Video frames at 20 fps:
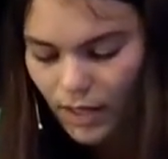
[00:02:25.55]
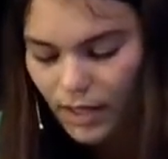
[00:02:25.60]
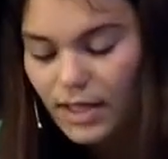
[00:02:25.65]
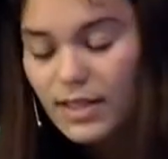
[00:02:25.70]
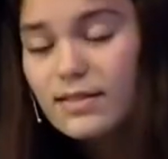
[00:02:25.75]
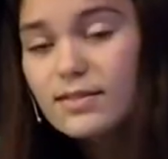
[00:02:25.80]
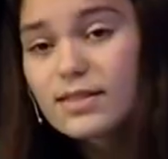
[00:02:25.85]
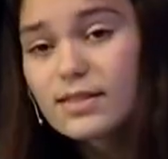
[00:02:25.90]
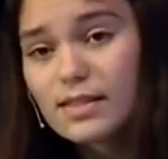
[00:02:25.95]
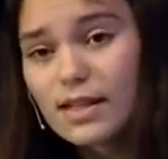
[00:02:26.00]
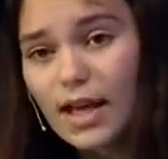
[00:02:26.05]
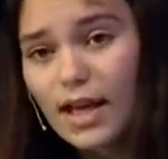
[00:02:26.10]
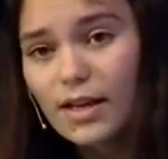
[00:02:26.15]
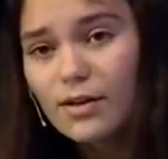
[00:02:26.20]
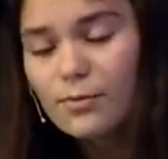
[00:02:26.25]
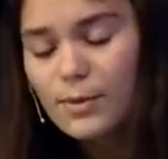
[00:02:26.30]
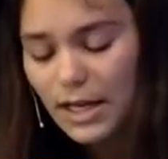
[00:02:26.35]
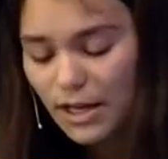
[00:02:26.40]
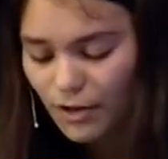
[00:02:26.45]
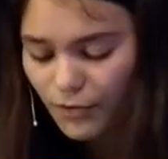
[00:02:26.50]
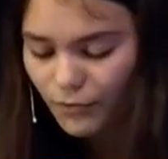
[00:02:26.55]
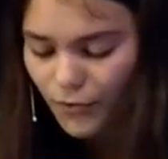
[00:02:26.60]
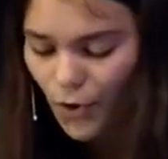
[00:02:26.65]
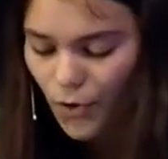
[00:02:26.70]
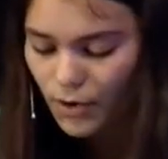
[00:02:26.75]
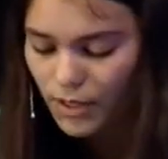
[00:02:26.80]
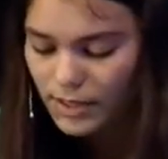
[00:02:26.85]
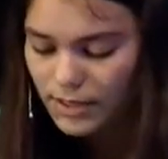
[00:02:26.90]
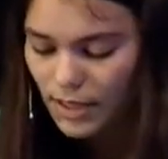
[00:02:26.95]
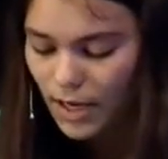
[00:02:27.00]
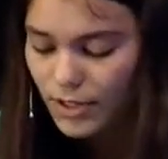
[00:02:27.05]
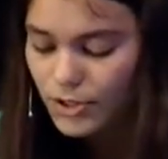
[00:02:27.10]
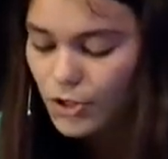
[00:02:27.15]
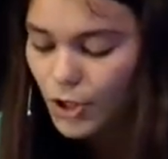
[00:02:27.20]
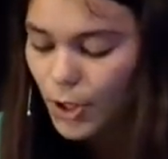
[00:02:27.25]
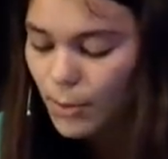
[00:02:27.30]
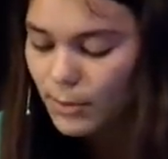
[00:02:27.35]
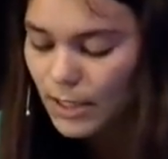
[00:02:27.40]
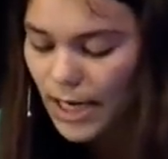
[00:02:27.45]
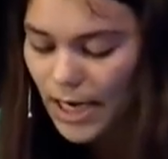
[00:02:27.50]
Instead, we can focus on
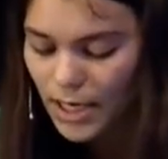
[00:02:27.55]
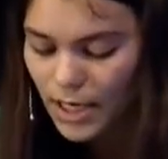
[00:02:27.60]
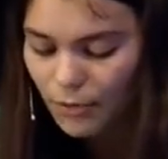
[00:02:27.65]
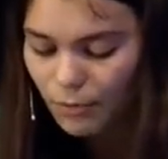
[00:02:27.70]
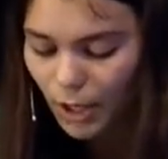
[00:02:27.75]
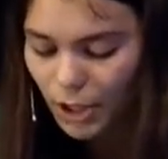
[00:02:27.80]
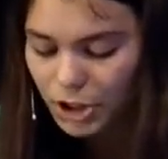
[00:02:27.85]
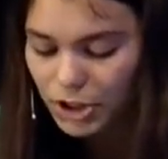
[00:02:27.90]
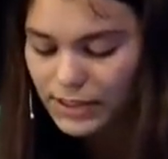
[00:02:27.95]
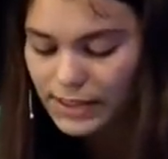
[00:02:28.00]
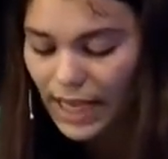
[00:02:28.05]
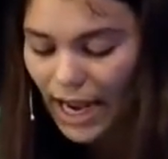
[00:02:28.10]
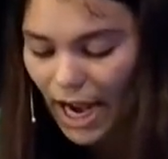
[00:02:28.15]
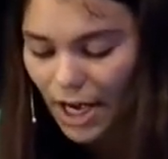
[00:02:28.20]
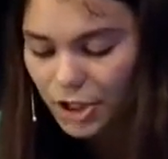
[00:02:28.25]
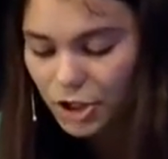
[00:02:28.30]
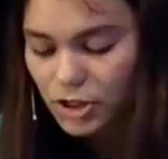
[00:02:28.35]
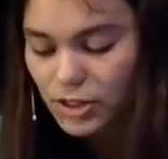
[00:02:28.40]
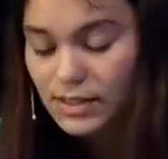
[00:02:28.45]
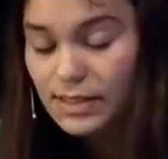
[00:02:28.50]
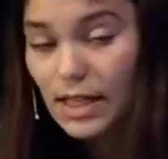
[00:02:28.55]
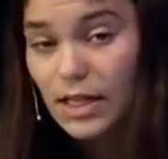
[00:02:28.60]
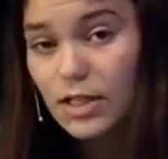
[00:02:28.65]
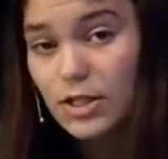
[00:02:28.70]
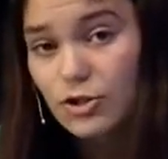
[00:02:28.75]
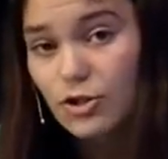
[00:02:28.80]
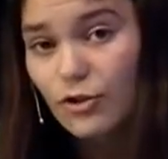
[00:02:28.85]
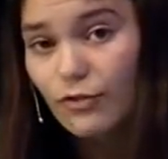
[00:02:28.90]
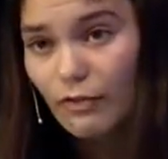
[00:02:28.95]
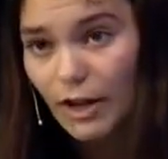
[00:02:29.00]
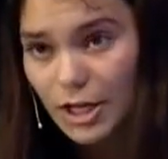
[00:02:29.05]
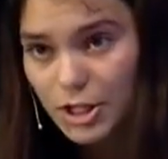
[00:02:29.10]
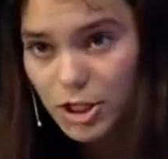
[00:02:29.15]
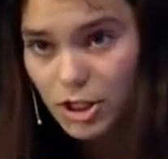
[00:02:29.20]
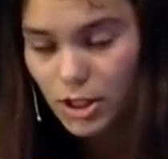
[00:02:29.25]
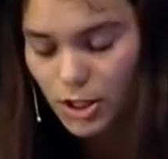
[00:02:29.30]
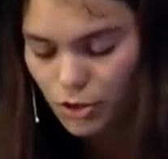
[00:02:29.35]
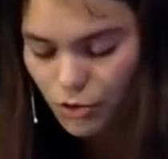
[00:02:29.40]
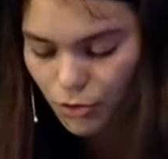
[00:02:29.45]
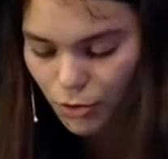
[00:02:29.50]
terminating Russia's actions and
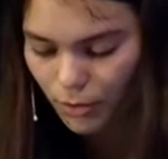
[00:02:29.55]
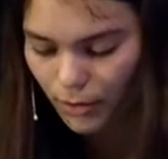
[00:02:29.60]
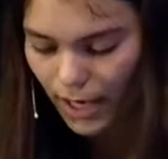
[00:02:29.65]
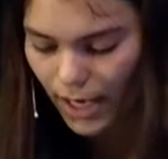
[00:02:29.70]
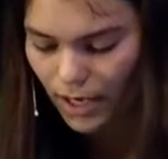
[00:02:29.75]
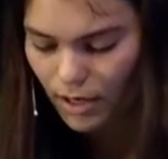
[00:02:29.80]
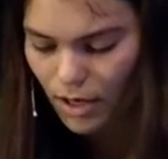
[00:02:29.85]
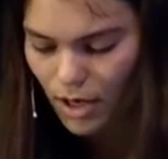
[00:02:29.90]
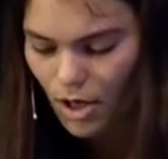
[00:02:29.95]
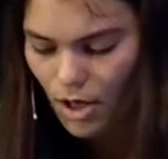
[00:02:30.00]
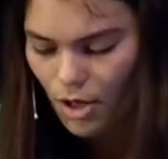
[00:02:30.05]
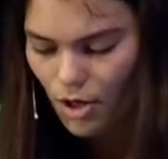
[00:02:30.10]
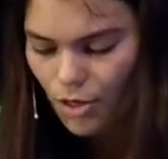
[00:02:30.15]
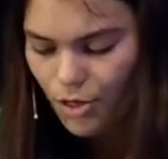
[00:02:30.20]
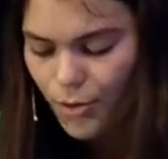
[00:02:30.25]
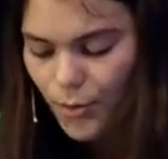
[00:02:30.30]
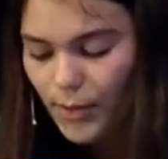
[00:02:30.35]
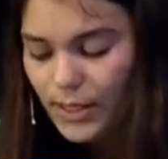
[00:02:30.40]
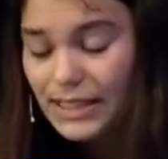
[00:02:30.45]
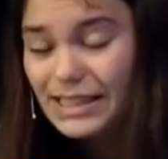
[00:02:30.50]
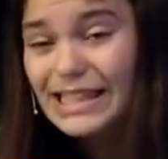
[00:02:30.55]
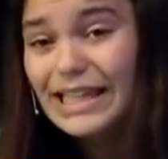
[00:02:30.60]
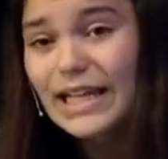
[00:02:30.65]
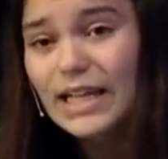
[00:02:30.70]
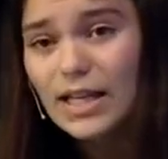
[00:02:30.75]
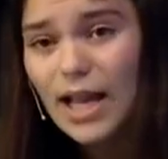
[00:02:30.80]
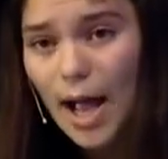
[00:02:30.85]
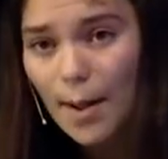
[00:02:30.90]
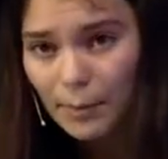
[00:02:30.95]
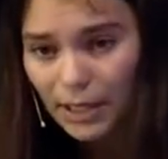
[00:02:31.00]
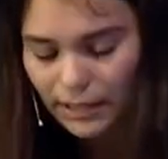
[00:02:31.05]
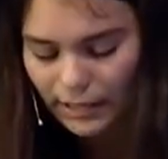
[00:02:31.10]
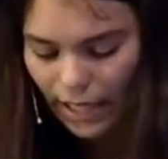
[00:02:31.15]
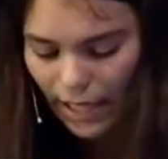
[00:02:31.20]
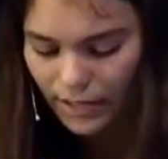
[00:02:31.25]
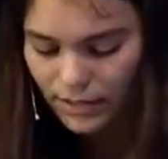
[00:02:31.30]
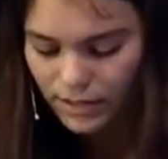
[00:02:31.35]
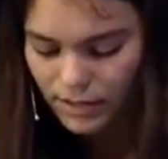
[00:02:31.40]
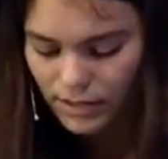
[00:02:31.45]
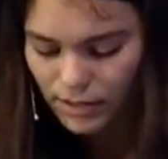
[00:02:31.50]
intervention in Ukraine through an economic
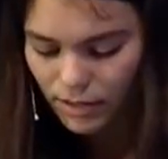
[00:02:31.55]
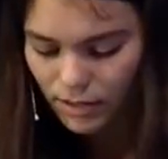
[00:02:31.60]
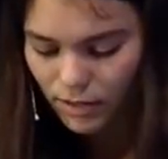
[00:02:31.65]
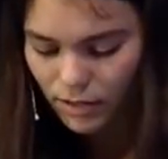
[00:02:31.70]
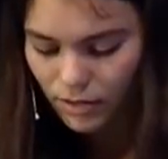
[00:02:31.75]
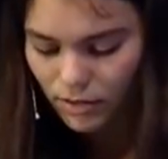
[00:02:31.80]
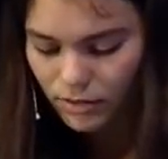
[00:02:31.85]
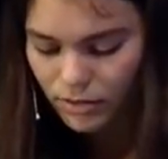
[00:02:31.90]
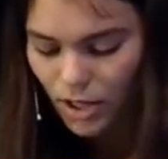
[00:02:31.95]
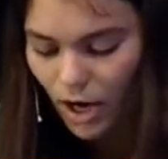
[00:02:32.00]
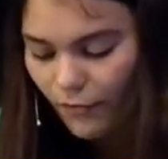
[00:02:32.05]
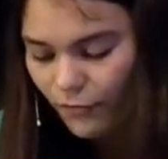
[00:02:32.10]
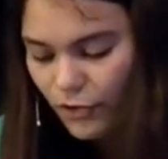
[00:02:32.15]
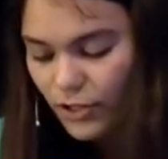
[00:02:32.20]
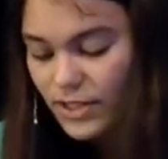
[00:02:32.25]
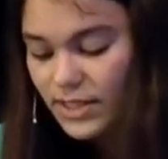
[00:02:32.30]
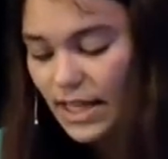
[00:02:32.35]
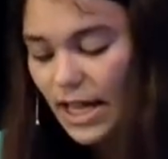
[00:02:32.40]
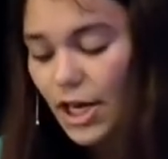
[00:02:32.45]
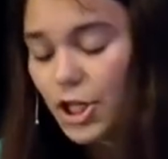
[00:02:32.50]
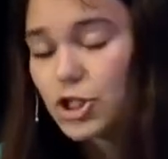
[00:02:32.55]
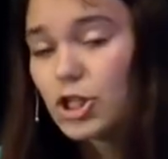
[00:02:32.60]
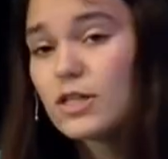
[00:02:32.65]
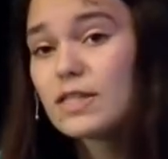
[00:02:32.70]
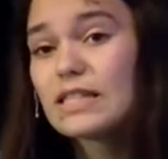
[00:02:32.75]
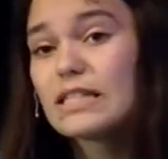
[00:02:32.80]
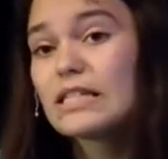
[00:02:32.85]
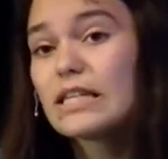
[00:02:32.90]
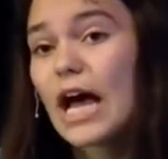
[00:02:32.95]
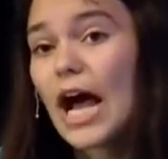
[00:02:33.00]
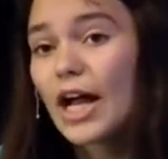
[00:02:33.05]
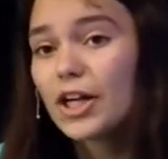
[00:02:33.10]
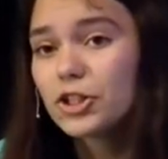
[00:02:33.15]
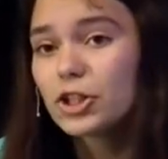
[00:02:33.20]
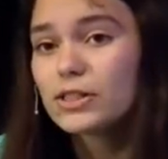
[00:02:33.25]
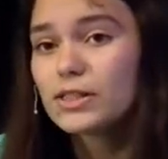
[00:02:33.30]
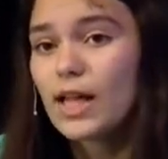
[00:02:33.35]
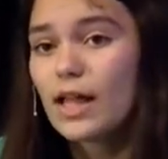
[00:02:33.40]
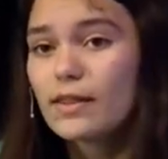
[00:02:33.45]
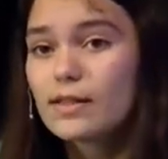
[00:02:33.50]
lens. Tougher sanctions, not
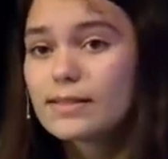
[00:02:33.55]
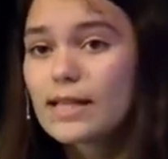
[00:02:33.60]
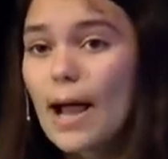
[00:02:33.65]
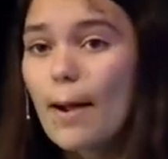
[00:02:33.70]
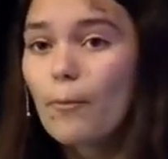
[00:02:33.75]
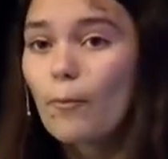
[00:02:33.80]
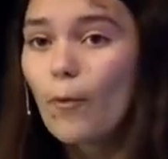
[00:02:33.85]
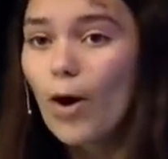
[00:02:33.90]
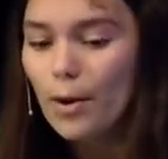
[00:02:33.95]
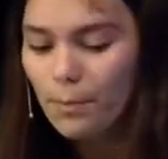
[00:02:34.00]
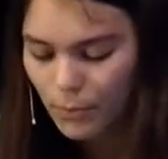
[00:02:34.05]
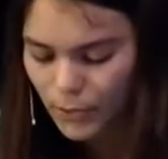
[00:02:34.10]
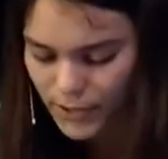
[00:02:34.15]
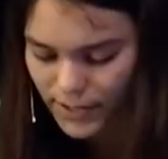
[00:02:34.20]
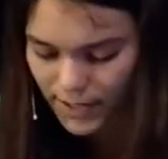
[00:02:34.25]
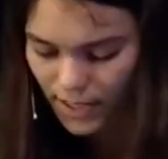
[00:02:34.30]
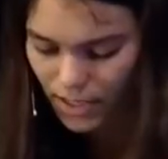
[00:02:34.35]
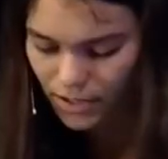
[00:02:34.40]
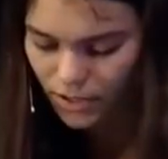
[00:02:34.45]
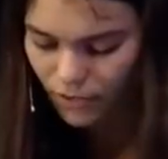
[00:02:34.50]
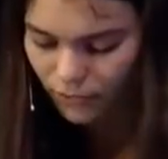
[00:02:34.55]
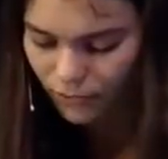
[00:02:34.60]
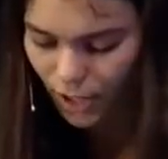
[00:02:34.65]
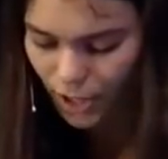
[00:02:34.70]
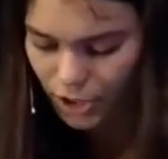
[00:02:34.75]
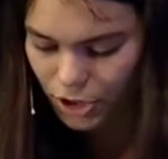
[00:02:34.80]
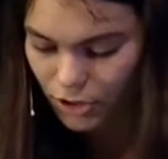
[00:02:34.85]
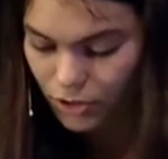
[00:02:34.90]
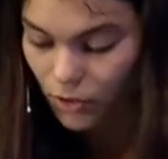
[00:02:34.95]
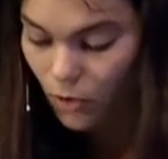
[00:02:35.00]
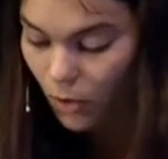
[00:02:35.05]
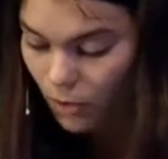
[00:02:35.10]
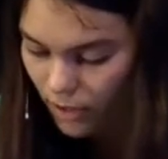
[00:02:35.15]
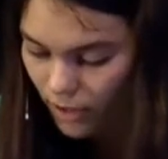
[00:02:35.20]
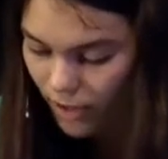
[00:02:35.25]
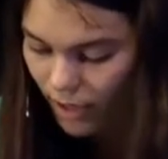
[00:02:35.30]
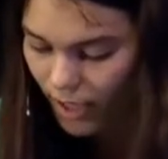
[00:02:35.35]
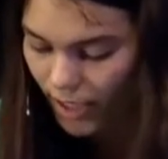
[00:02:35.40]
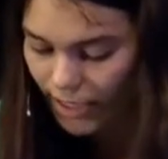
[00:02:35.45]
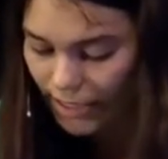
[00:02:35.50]
just on the top 1% of Russia's
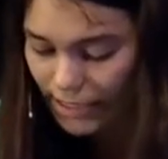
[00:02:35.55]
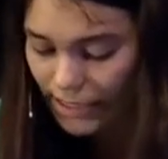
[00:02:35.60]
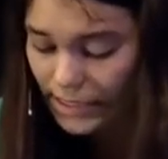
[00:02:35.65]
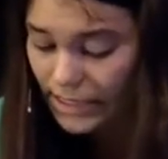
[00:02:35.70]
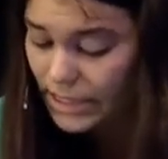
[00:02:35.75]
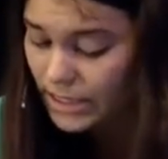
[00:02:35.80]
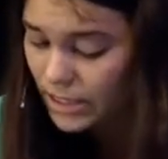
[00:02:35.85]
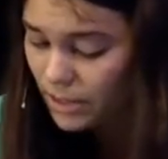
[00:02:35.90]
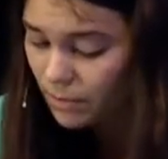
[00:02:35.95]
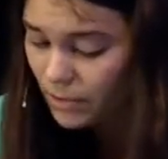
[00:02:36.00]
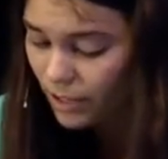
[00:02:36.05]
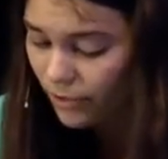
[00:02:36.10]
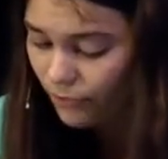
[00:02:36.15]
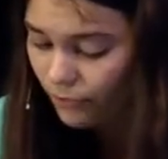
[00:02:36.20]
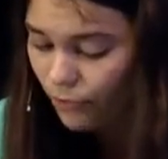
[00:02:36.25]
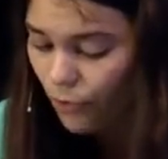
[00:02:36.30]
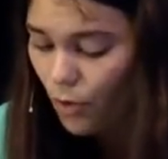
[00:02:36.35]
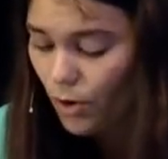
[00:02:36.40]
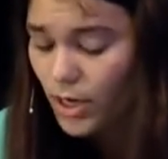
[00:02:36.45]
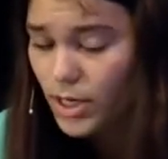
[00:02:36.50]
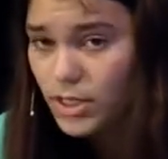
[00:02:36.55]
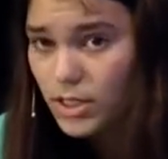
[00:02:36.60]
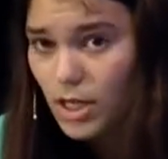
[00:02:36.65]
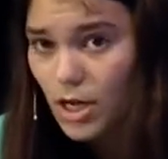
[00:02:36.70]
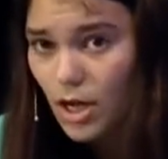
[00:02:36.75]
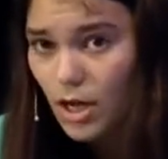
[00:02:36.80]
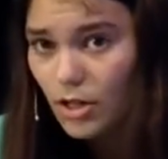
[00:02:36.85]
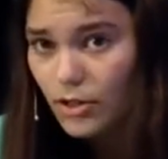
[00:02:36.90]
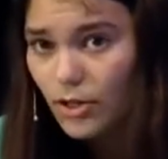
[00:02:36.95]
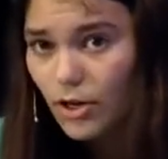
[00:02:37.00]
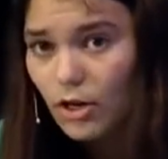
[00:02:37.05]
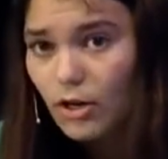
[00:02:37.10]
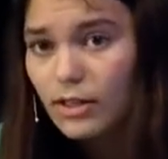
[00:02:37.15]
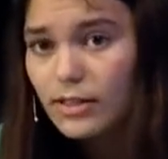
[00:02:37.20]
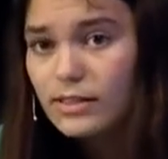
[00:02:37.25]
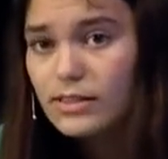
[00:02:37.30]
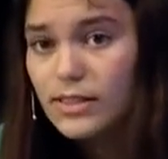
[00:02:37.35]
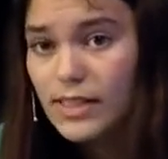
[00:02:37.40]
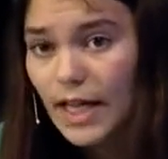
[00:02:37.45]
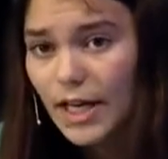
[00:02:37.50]
oligarchy, need to be enforced. The
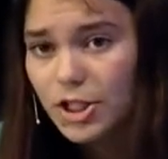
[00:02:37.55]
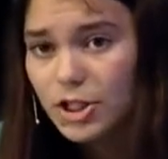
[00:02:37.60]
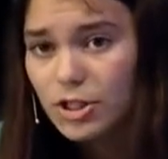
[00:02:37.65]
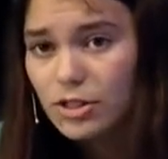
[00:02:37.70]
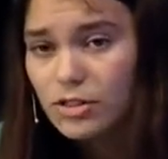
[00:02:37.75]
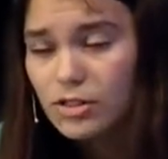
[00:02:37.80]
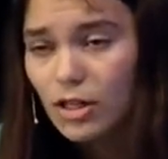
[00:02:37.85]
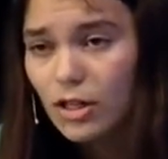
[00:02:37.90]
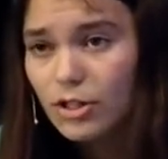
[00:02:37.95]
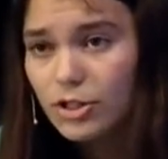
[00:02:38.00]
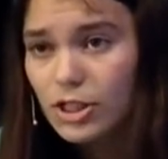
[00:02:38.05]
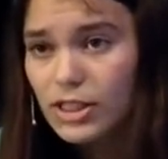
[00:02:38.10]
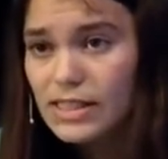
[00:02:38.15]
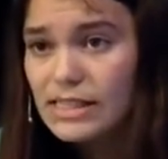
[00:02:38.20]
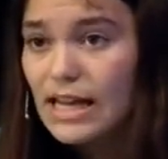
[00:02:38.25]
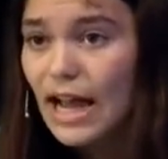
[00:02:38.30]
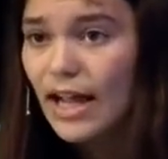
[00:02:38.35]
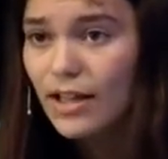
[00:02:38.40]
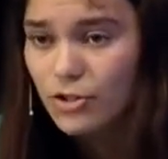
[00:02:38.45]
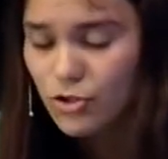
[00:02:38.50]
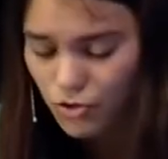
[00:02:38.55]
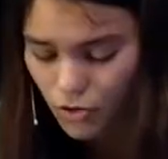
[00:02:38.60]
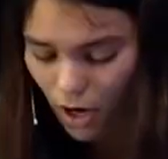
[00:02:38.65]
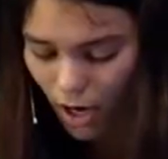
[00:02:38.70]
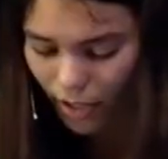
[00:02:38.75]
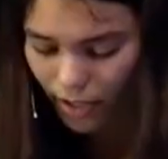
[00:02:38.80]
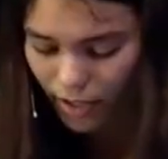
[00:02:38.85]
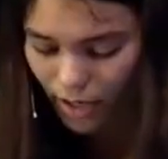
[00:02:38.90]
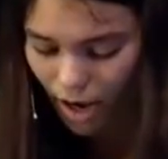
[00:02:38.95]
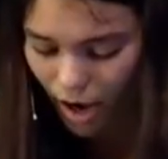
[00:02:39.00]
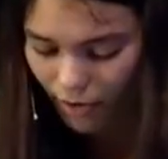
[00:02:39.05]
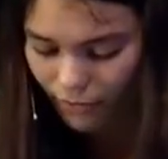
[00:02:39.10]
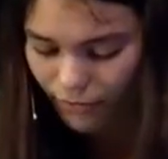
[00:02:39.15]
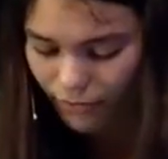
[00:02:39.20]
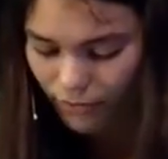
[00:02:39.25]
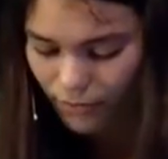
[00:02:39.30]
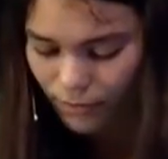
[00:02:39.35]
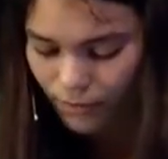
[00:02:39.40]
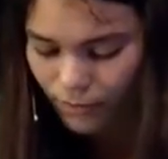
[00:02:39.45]
current sanctions are just not strong enough.